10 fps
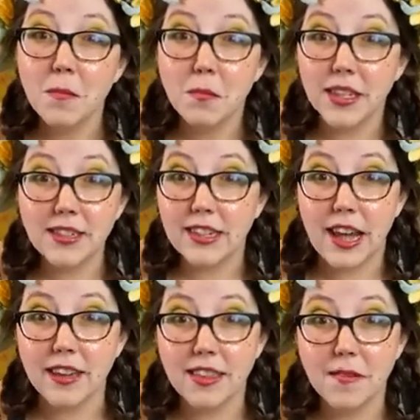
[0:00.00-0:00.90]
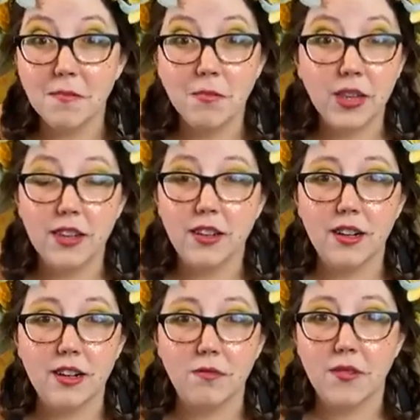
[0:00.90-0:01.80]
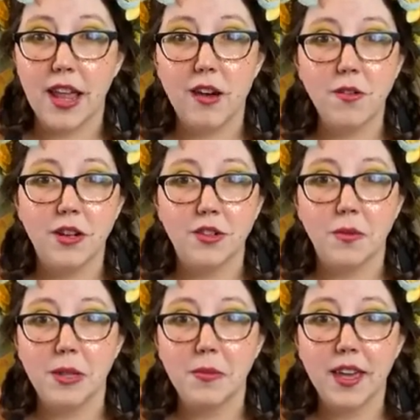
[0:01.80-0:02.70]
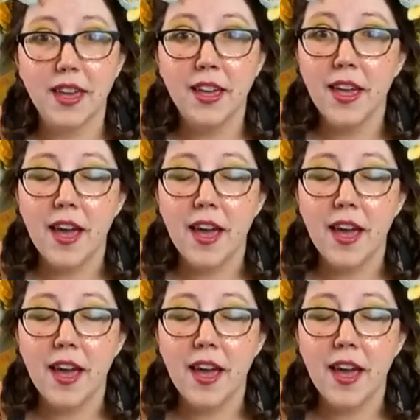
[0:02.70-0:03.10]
please tag them either now or in the replay.